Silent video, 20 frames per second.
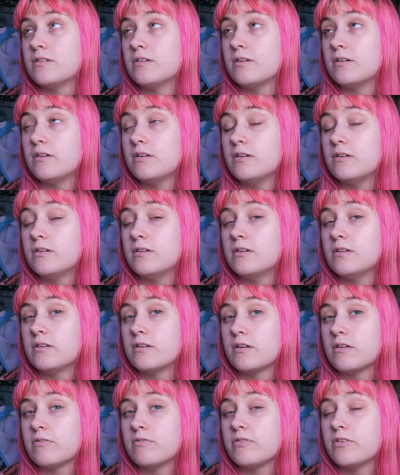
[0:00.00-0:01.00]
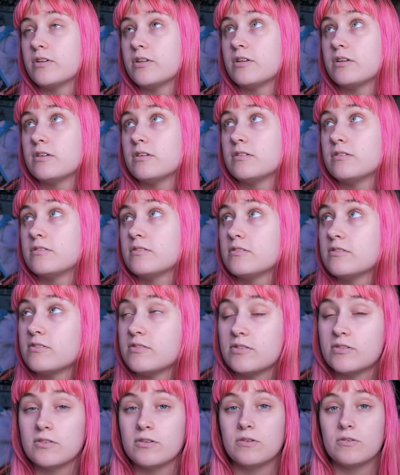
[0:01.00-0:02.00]
Ugh, and I feel it
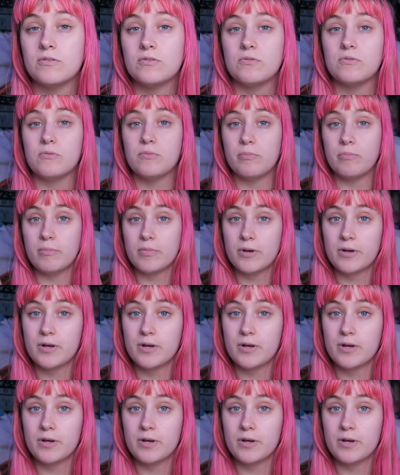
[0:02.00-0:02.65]
so